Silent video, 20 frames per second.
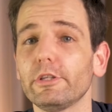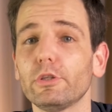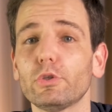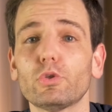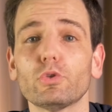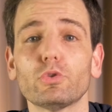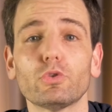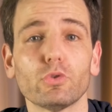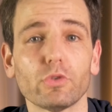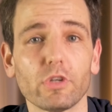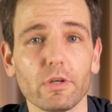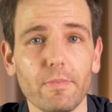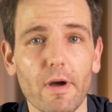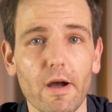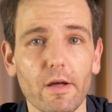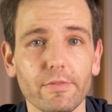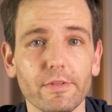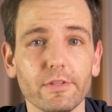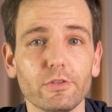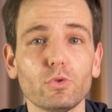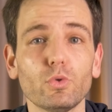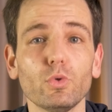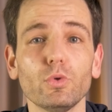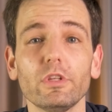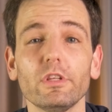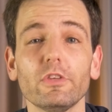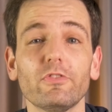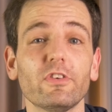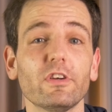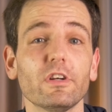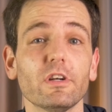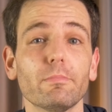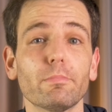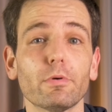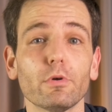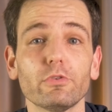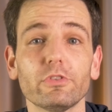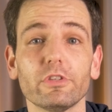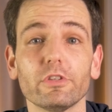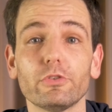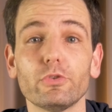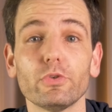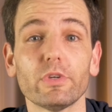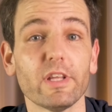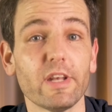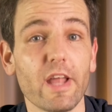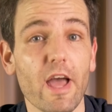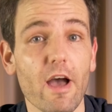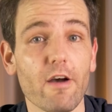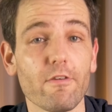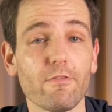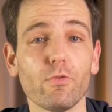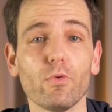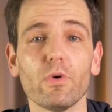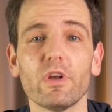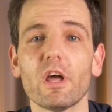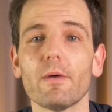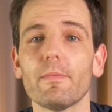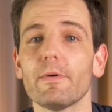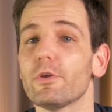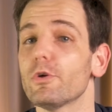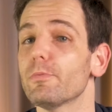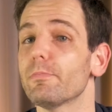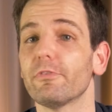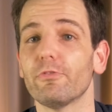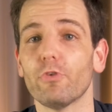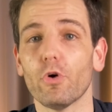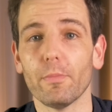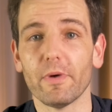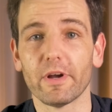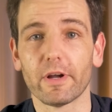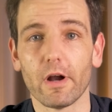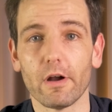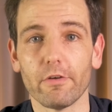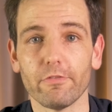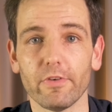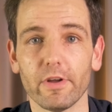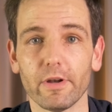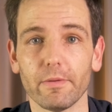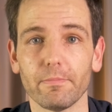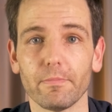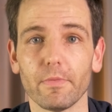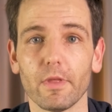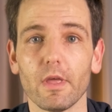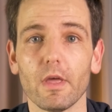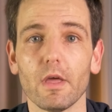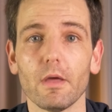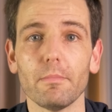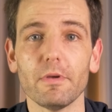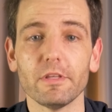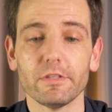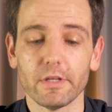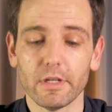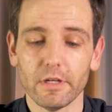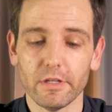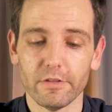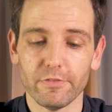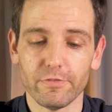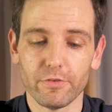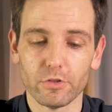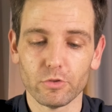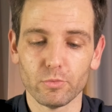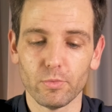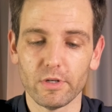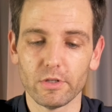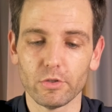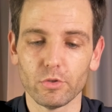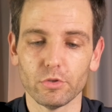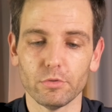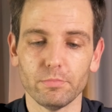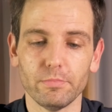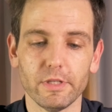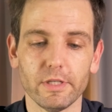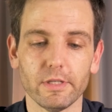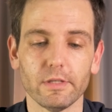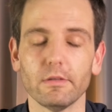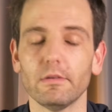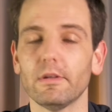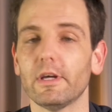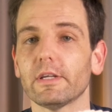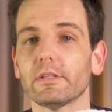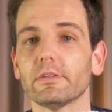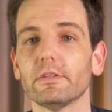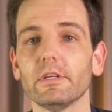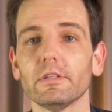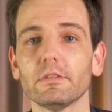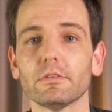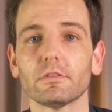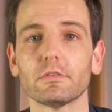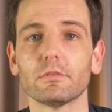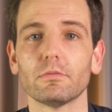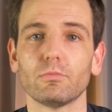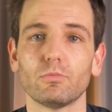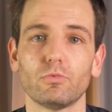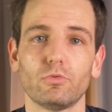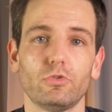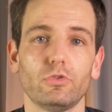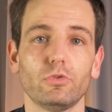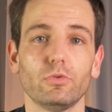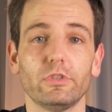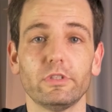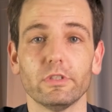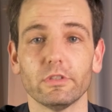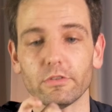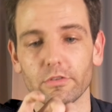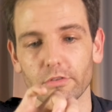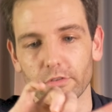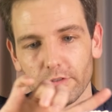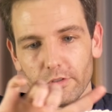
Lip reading: you to talk about the 2 different approaches you can have whenever you perform a card fan. Basically, the first one could be like this. You just